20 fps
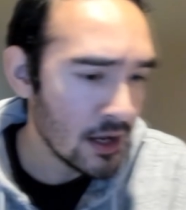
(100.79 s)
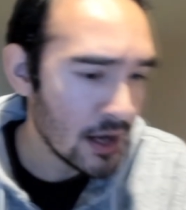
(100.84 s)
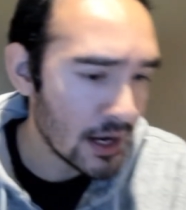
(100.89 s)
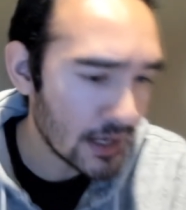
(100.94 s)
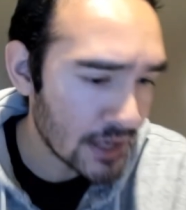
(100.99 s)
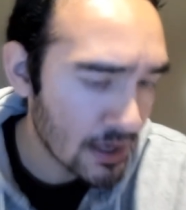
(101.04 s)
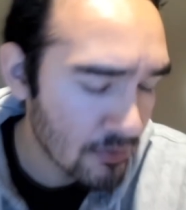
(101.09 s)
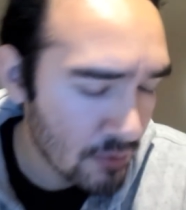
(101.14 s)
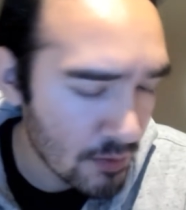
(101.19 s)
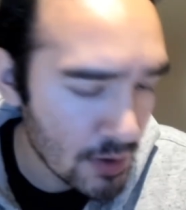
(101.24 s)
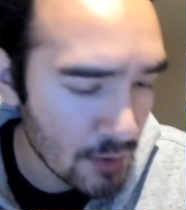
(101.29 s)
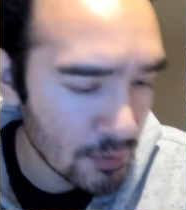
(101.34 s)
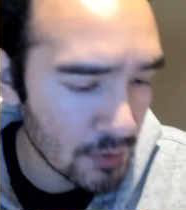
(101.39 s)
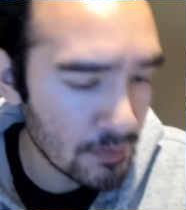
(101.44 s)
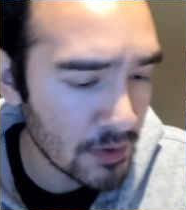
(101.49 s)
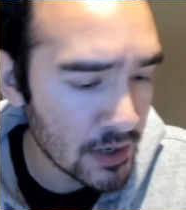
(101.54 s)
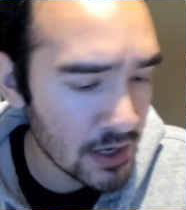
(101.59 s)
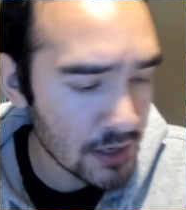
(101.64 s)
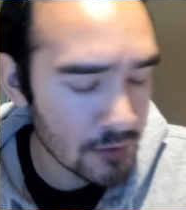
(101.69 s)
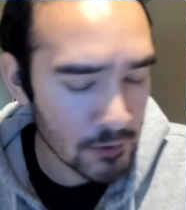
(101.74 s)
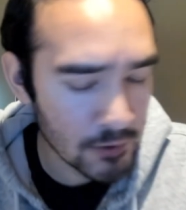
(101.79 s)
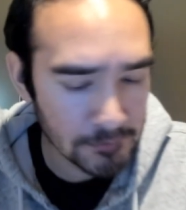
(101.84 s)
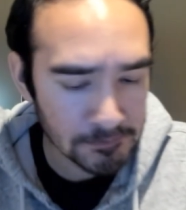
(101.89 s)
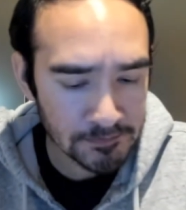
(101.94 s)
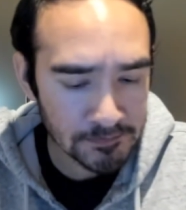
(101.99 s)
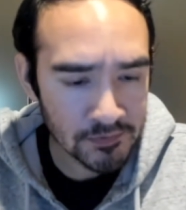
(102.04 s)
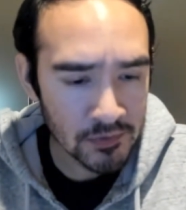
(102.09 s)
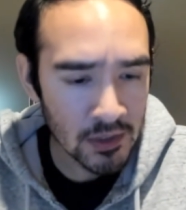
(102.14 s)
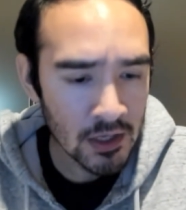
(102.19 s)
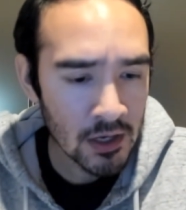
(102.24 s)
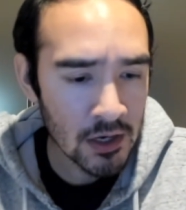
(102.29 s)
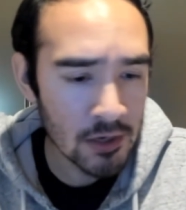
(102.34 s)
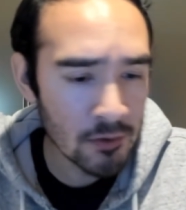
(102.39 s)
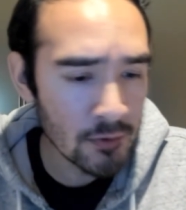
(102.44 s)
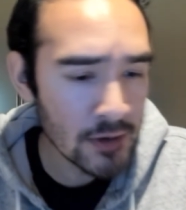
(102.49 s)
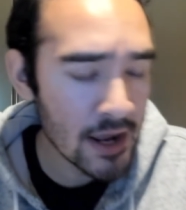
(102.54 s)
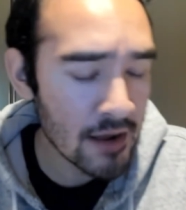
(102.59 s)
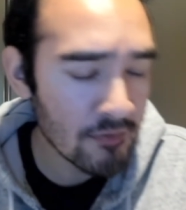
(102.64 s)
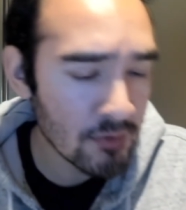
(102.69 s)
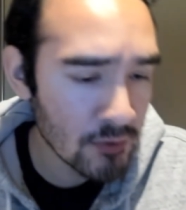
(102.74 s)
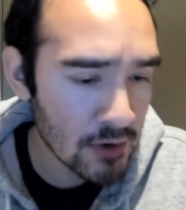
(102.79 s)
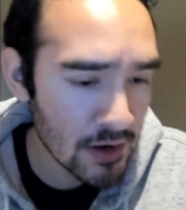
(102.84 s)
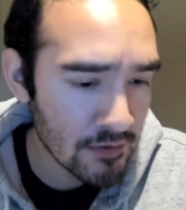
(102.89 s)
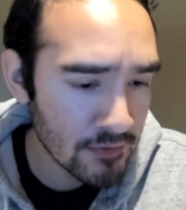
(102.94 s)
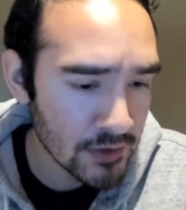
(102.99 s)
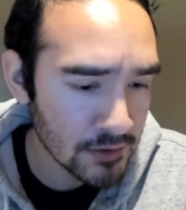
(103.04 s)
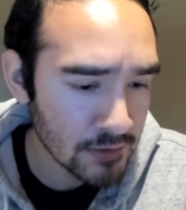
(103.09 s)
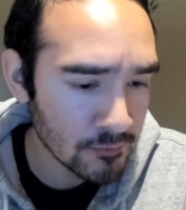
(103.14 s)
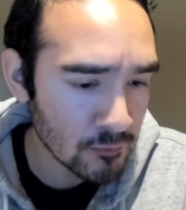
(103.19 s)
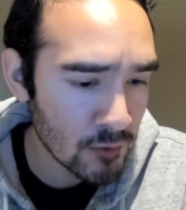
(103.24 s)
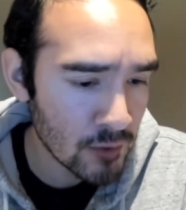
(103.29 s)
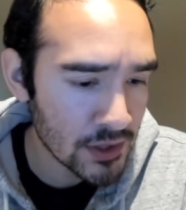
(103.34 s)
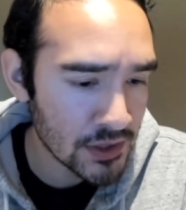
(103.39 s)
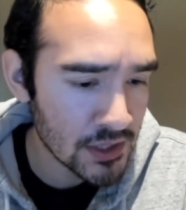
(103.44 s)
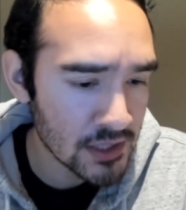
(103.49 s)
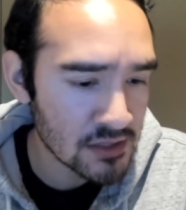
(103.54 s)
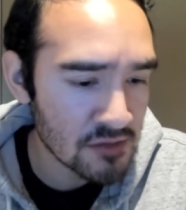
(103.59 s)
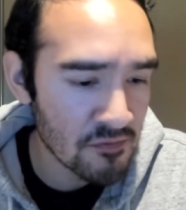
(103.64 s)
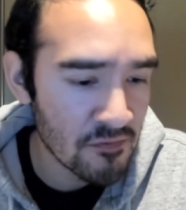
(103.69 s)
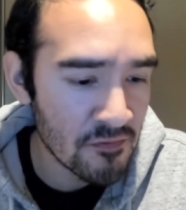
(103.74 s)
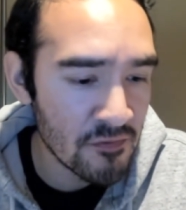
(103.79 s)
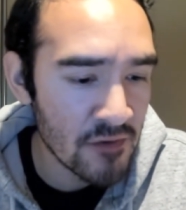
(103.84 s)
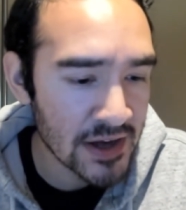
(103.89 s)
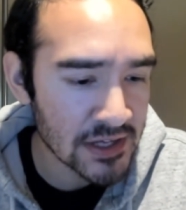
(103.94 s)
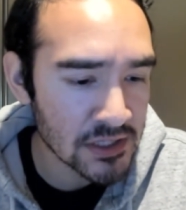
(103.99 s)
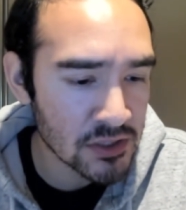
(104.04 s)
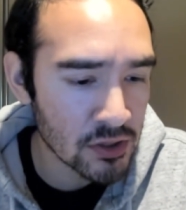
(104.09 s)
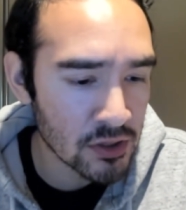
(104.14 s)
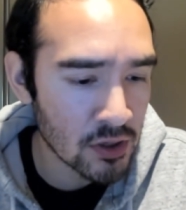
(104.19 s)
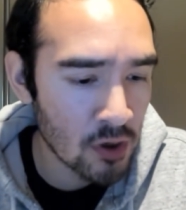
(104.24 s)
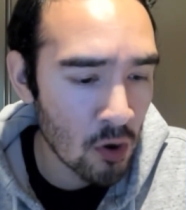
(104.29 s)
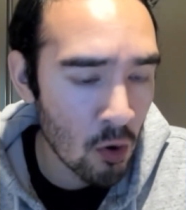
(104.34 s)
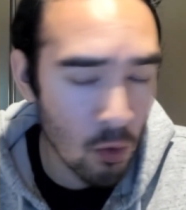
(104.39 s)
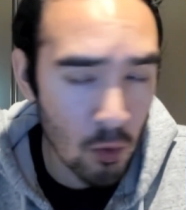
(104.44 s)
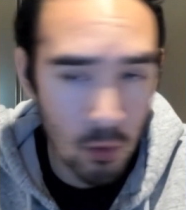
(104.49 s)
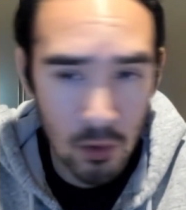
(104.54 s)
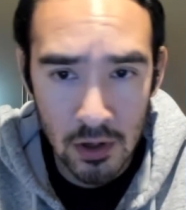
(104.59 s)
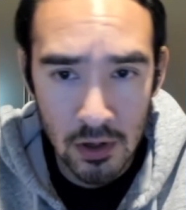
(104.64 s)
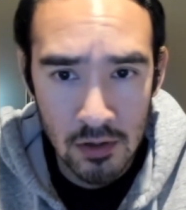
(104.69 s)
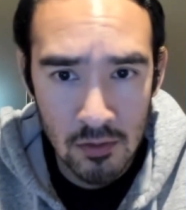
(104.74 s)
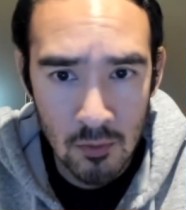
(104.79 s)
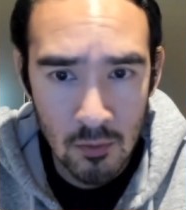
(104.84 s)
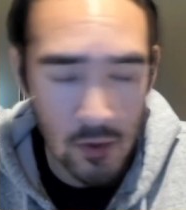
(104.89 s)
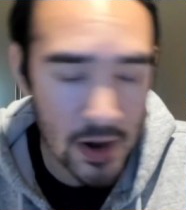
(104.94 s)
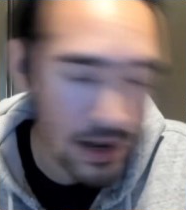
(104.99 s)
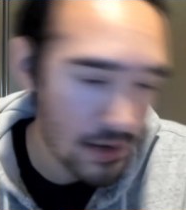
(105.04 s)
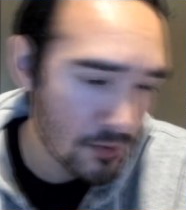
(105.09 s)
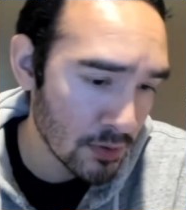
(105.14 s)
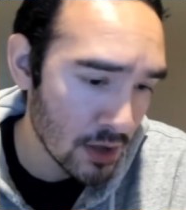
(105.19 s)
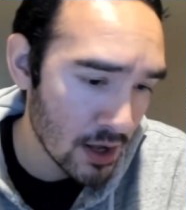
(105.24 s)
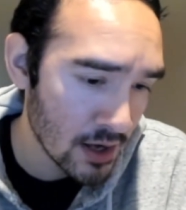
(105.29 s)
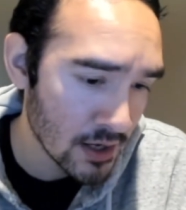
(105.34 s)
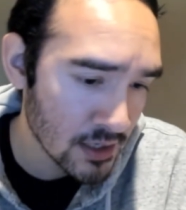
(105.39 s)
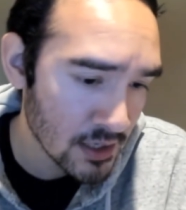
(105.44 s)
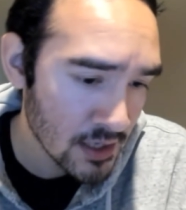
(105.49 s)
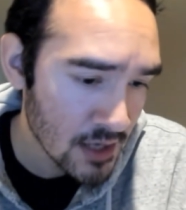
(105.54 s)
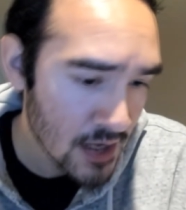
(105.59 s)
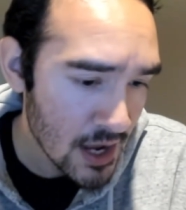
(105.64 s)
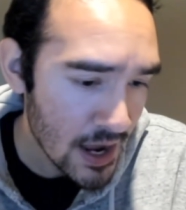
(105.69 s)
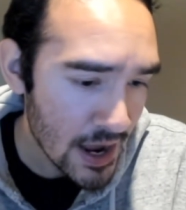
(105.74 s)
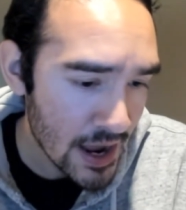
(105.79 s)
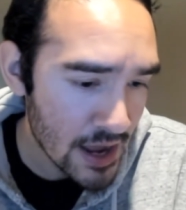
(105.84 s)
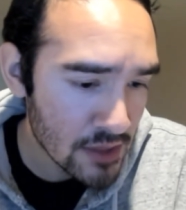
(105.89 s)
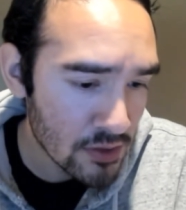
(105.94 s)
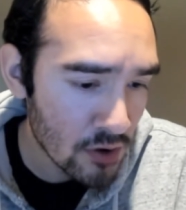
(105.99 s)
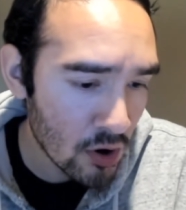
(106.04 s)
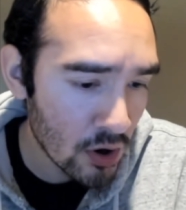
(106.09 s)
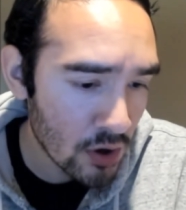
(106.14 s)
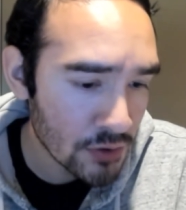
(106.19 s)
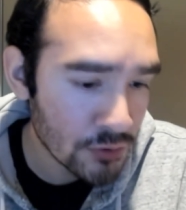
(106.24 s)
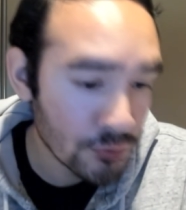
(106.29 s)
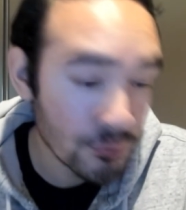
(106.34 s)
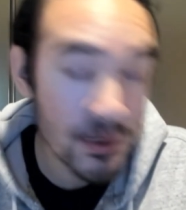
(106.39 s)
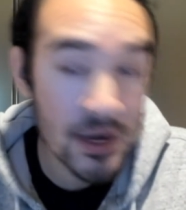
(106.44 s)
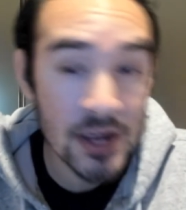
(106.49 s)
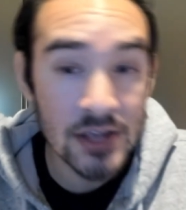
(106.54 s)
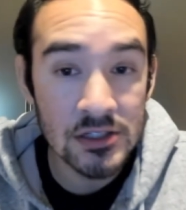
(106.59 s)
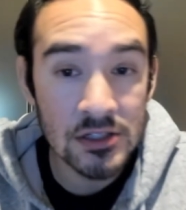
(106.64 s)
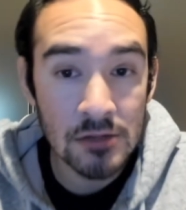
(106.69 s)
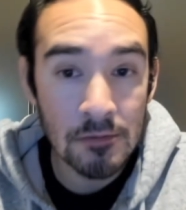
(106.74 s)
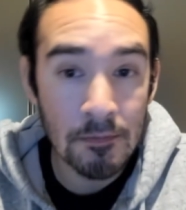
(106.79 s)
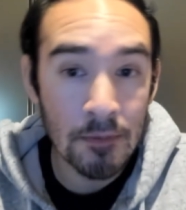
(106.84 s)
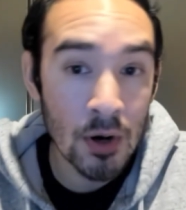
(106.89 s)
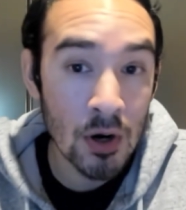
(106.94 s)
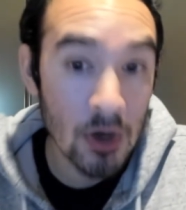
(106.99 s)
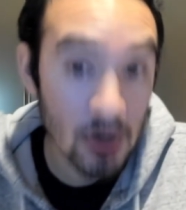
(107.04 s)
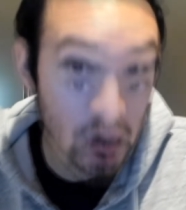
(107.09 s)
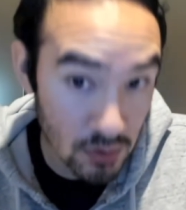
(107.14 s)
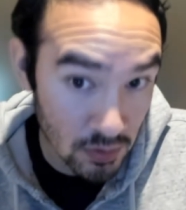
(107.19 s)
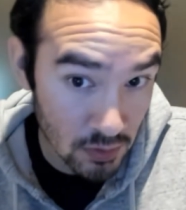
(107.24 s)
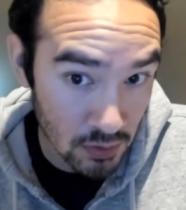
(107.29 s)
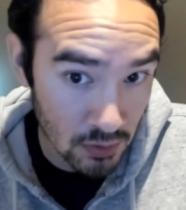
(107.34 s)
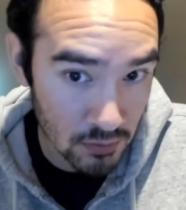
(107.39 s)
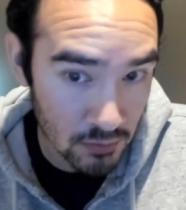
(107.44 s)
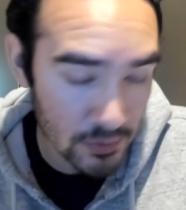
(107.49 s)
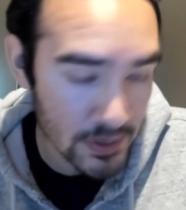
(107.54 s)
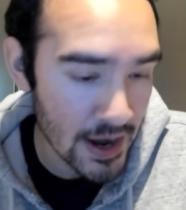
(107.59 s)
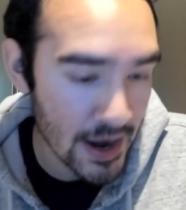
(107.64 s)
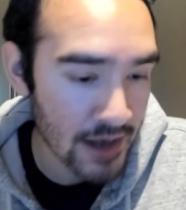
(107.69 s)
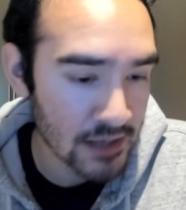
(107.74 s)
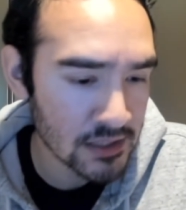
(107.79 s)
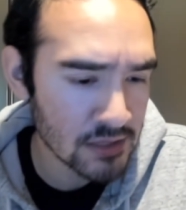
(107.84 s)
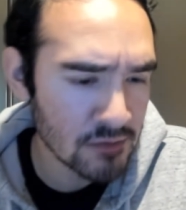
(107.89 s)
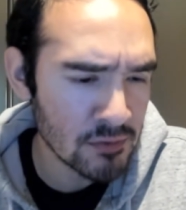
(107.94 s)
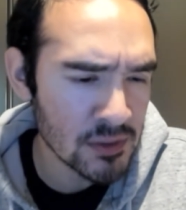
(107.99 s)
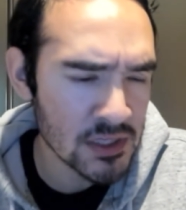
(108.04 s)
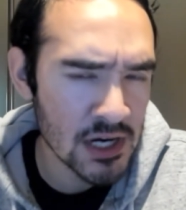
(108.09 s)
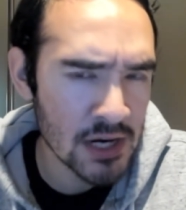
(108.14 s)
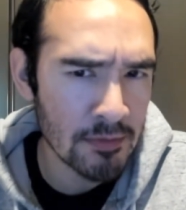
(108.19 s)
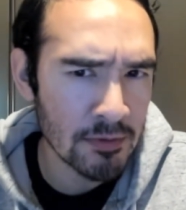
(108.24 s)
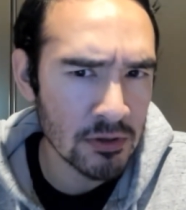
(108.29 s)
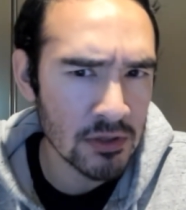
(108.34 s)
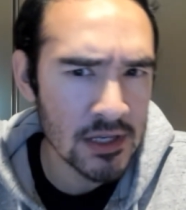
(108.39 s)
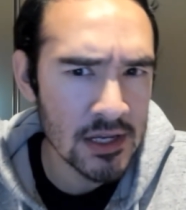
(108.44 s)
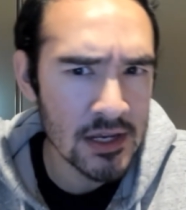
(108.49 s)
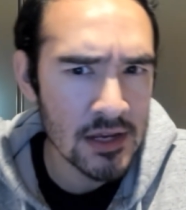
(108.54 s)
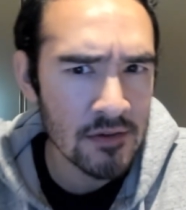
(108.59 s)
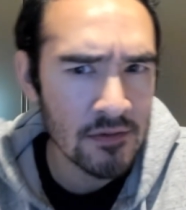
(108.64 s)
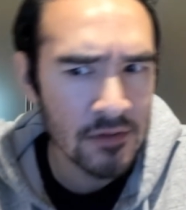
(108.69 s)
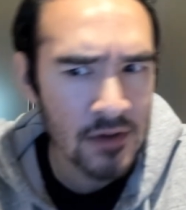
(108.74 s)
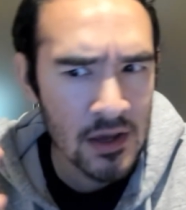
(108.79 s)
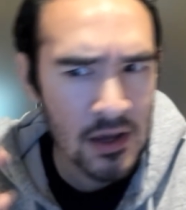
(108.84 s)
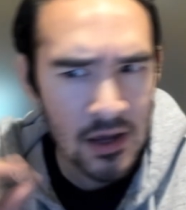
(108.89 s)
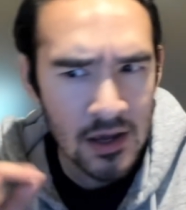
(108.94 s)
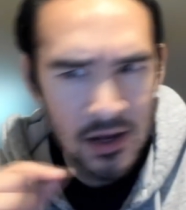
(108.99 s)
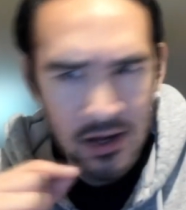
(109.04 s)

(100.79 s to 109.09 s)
I can't remember. But anyway, here we have the Revenant with its Vector Core weight block and the R3S Pearl reactive, which I believe,